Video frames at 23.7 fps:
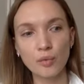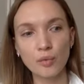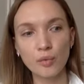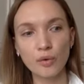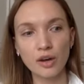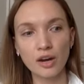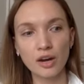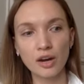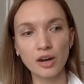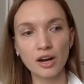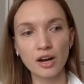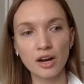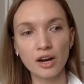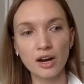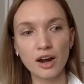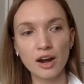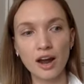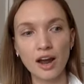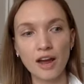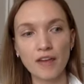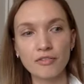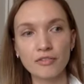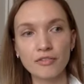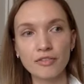where
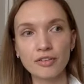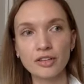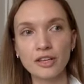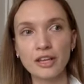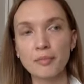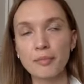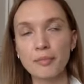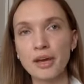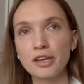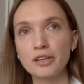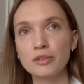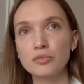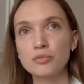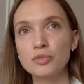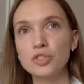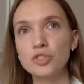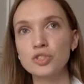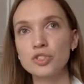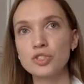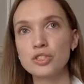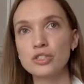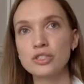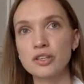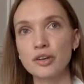I feel like my
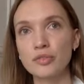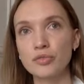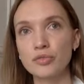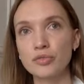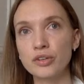images are